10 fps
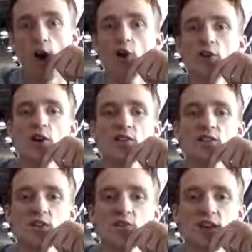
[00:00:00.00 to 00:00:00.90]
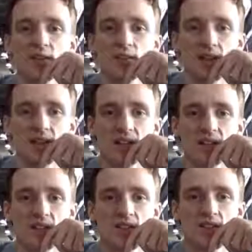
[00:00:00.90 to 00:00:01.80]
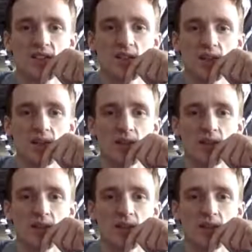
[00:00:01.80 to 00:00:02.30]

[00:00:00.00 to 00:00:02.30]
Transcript: Oh no! So you find the mean. So this is the mean of